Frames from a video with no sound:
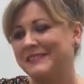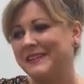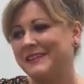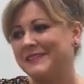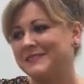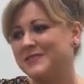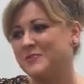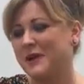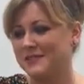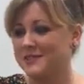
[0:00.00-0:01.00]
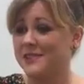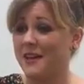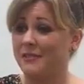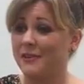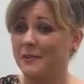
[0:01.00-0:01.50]
to practice
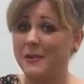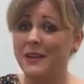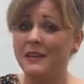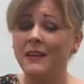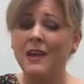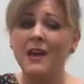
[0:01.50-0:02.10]
art therapy,